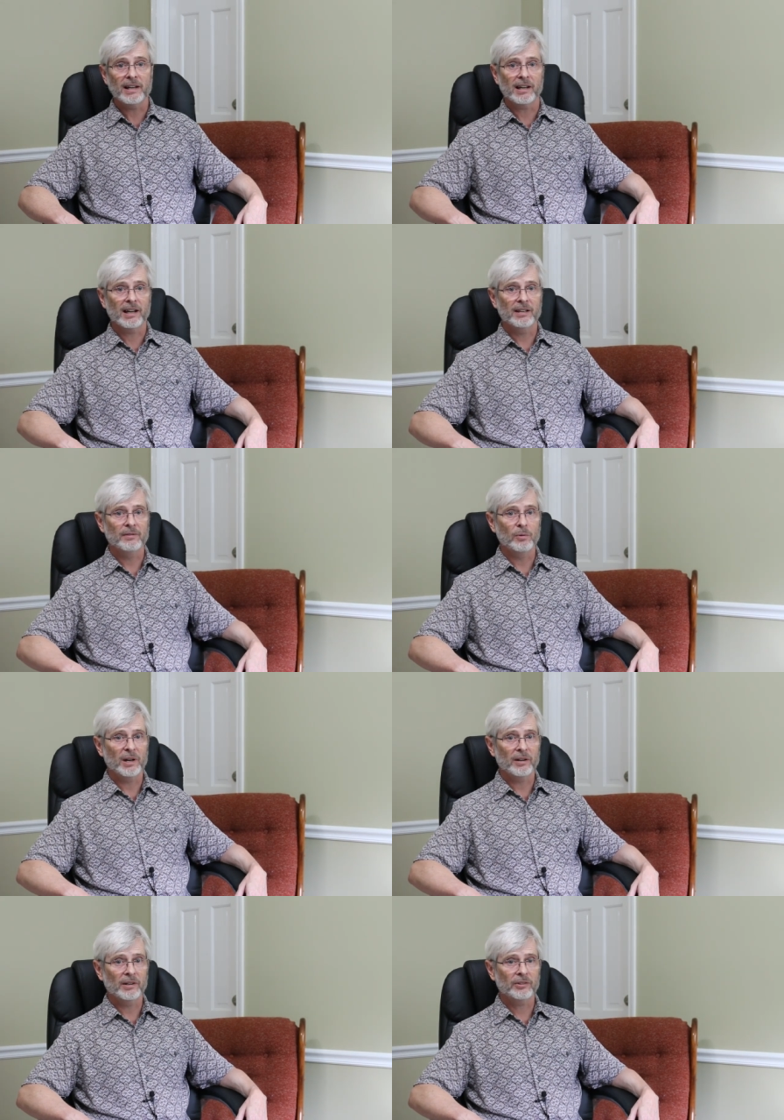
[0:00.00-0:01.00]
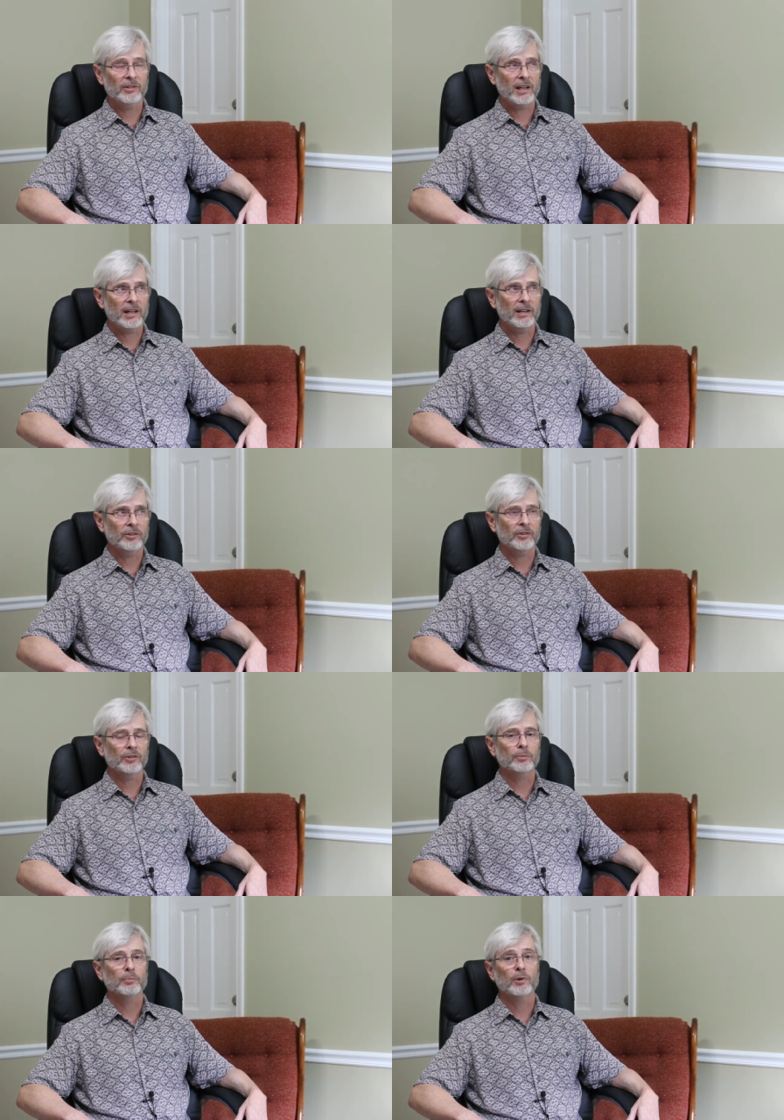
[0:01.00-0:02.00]
that kind of awareness
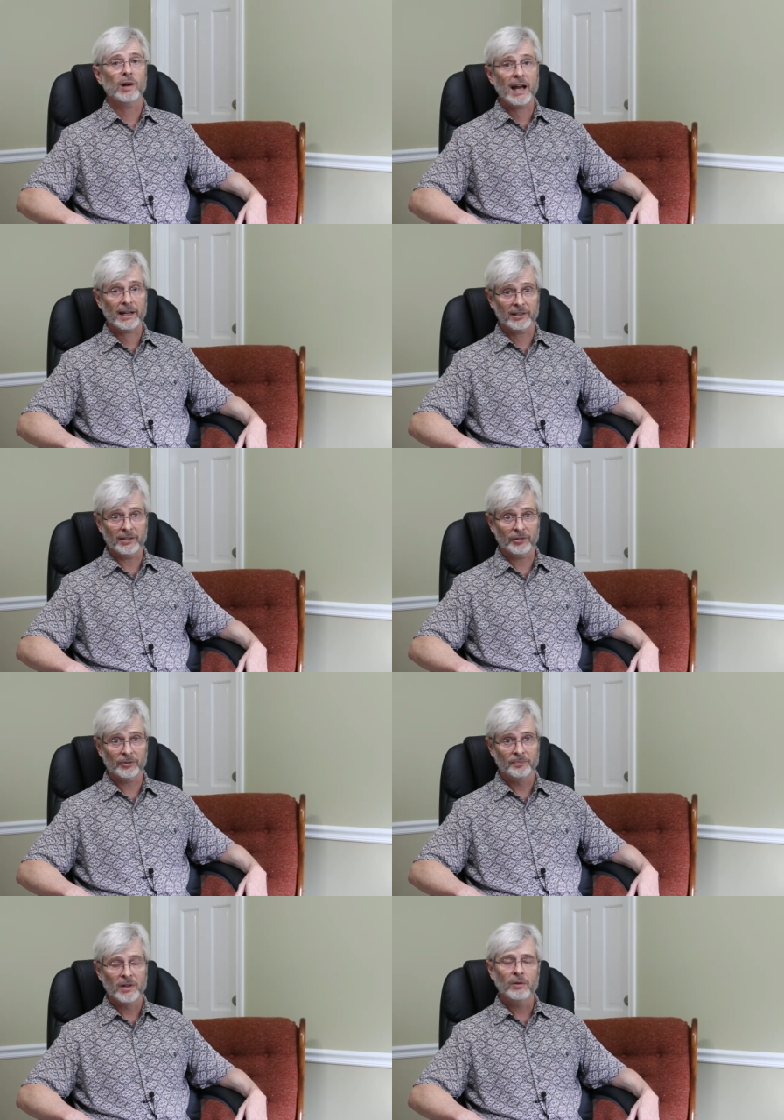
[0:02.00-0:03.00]
takes practice,